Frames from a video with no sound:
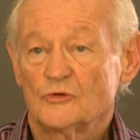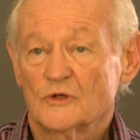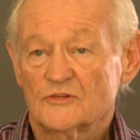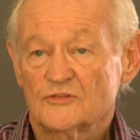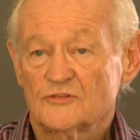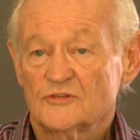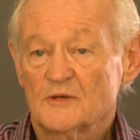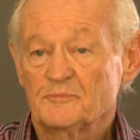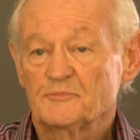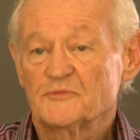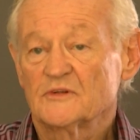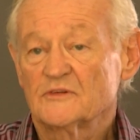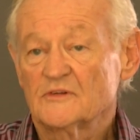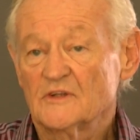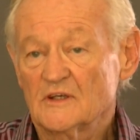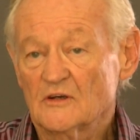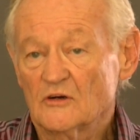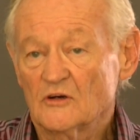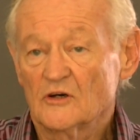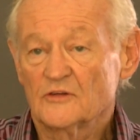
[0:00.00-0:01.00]
accept that
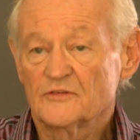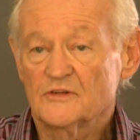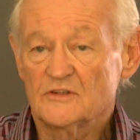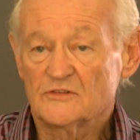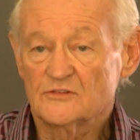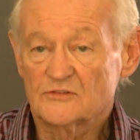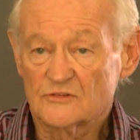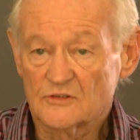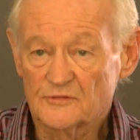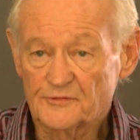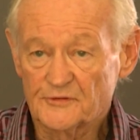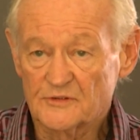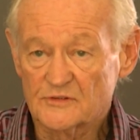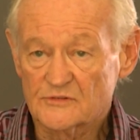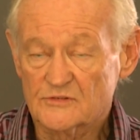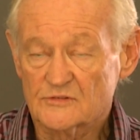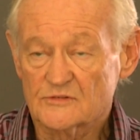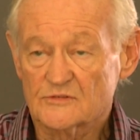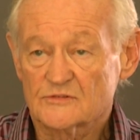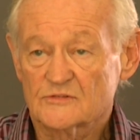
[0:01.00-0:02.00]
there are these
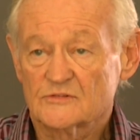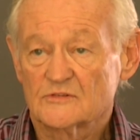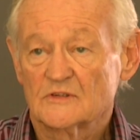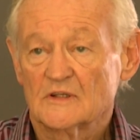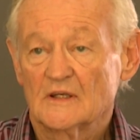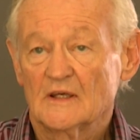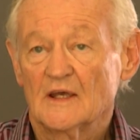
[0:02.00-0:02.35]
differences.